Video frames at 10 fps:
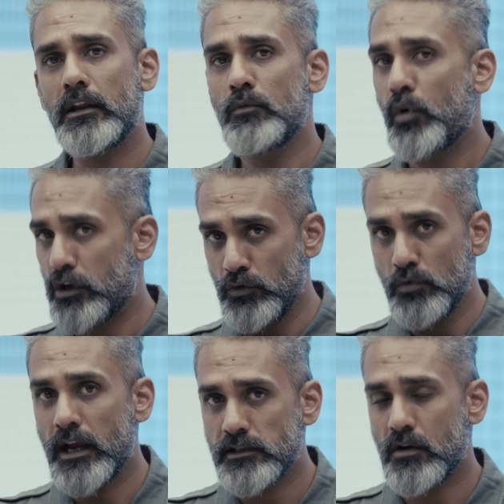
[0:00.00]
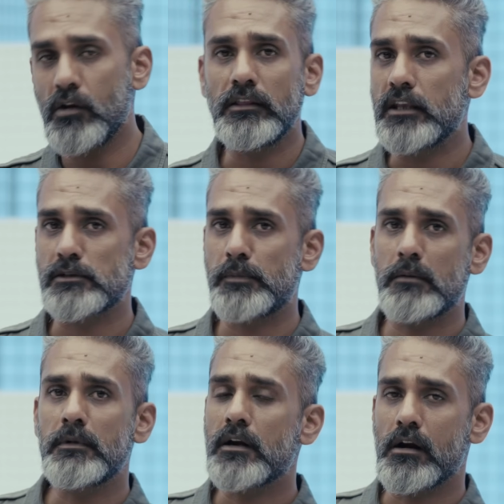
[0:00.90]
in what you guys are calling the
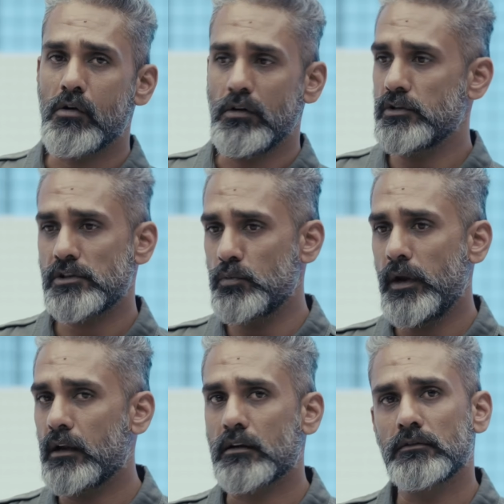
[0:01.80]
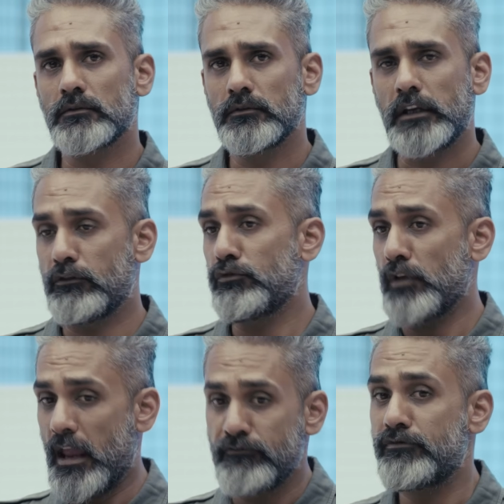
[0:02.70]
experiment at all. Just wait. If
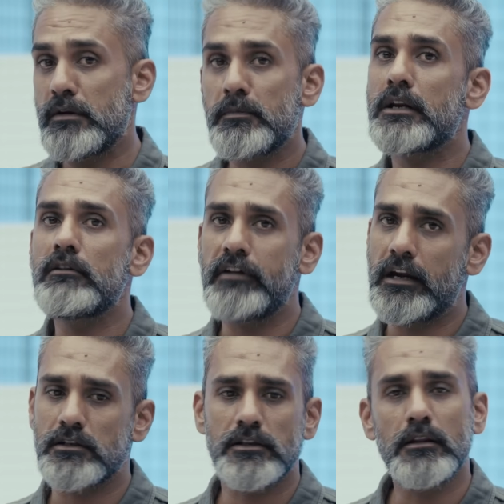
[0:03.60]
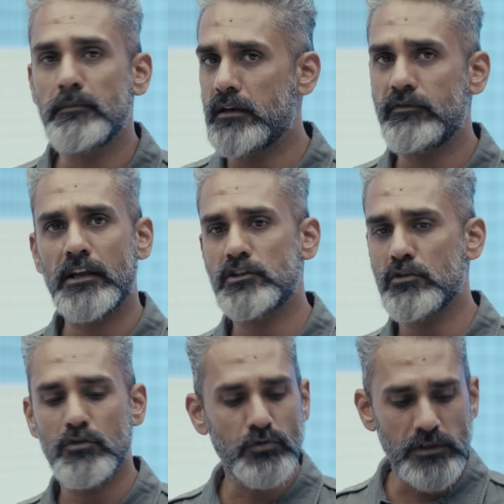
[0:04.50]
everybody waits, then the
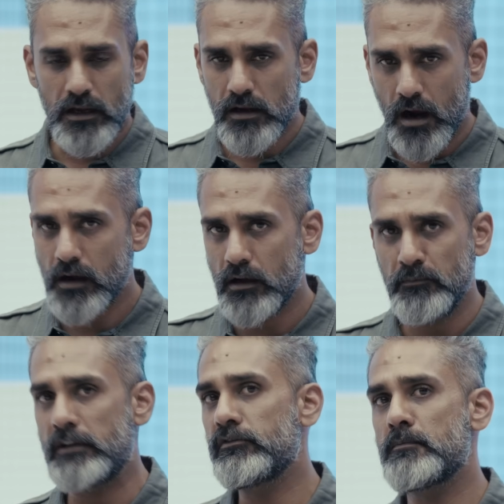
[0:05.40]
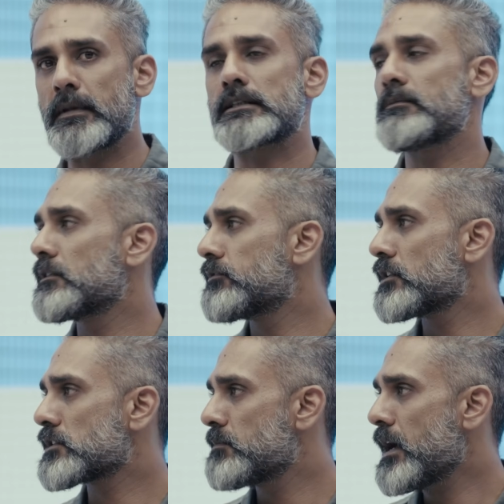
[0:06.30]
manufacturer knows they can't even mess up the
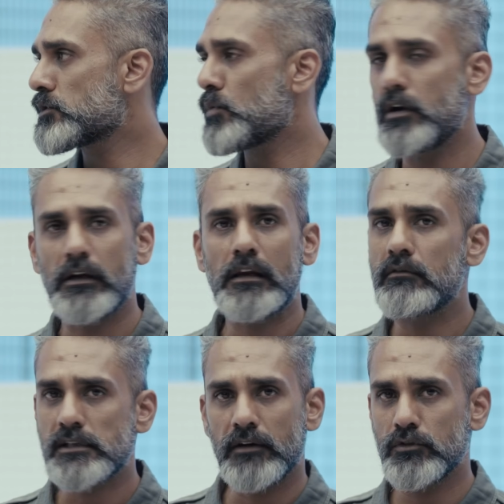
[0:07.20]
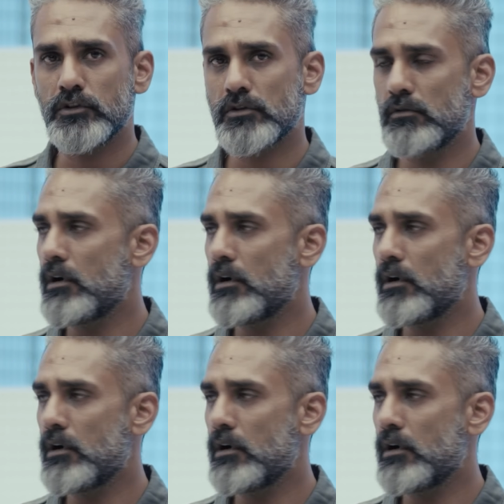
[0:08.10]
first batch. Quality levels have to just go